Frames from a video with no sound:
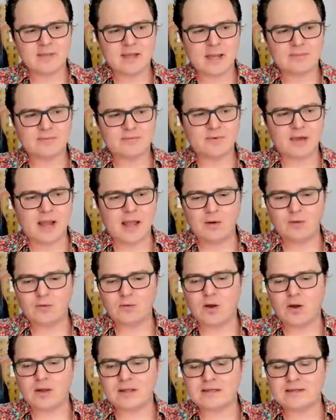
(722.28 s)
up for
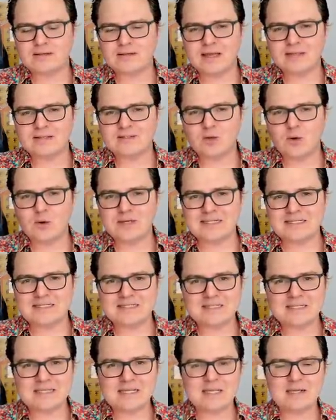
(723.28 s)
Elrond that is going to
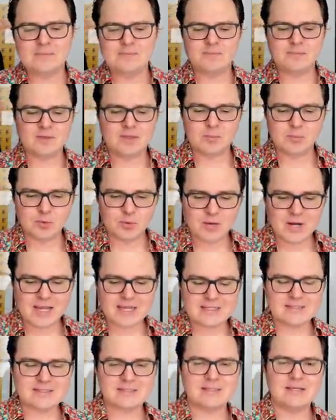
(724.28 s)
see the
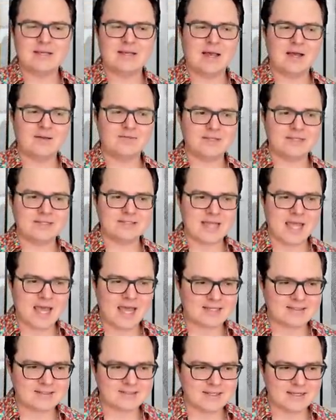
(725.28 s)
price of this
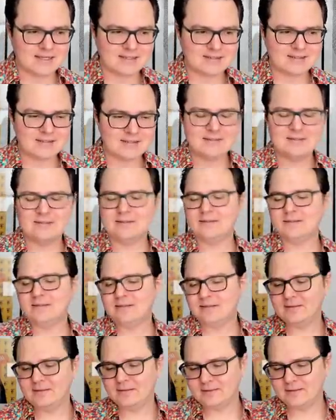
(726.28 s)
asset
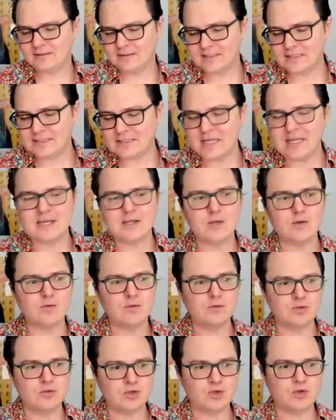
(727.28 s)
continue
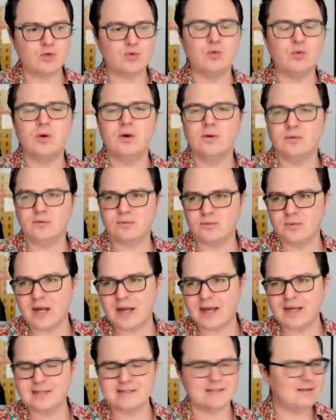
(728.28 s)
to
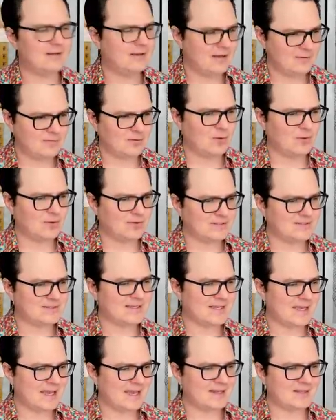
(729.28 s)
rise. Of course,
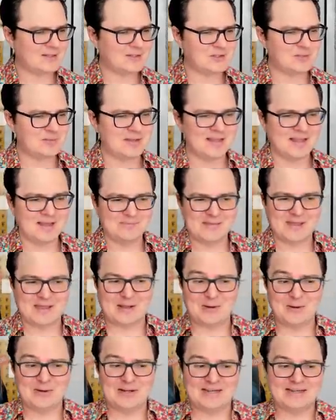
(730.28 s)
again, assuming that
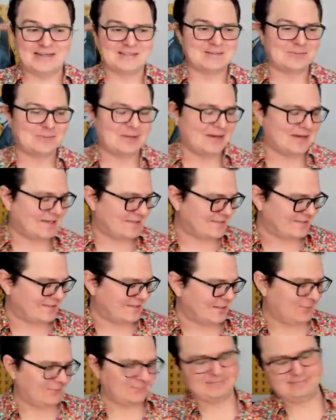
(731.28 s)
Bitcoin doesn't rug us, you
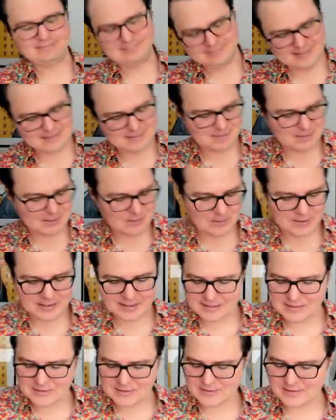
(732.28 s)
know, as Bitcoin
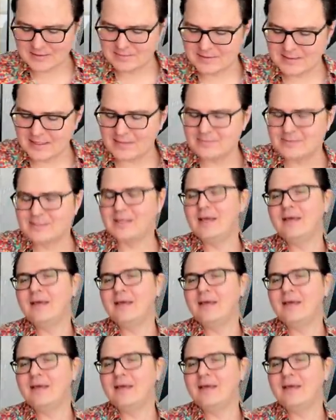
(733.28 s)
can do sometimes.